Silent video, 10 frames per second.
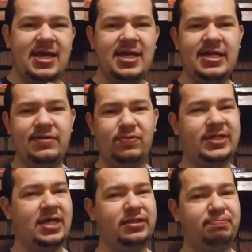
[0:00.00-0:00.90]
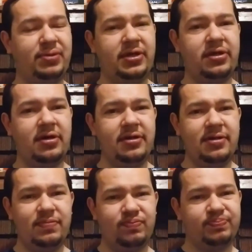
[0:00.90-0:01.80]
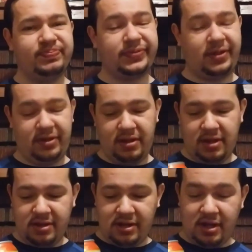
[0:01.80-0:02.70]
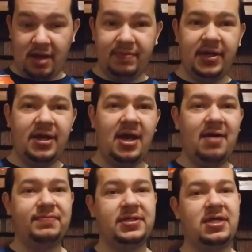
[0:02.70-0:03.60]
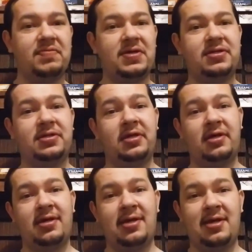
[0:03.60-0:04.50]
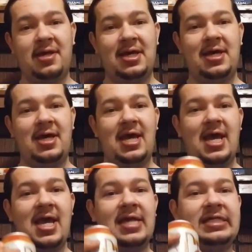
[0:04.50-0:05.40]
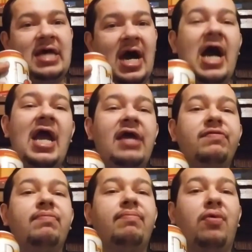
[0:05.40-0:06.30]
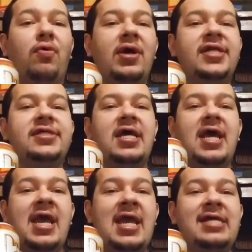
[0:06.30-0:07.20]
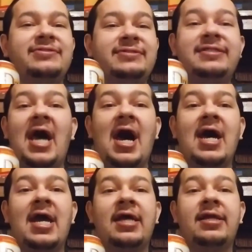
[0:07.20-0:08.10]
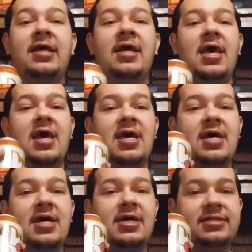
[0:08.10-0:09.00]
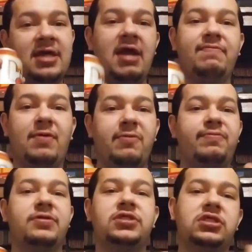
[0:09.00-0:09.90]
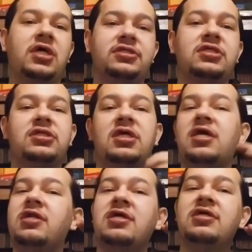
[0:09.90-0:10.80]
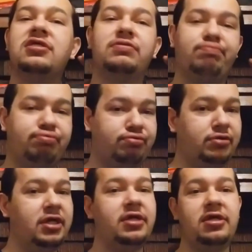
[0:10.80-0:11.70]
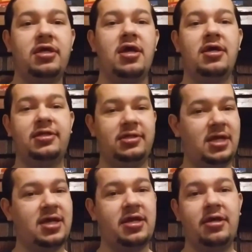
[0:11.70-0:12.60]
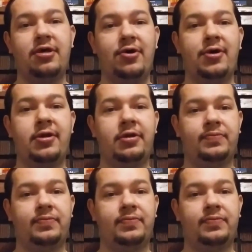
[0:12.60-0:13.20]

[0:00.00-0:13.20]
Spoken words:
It tastes pretty good. I'm gonna have to give it a 9.89 Nightfall Fist of Justice. It is pretty dang good.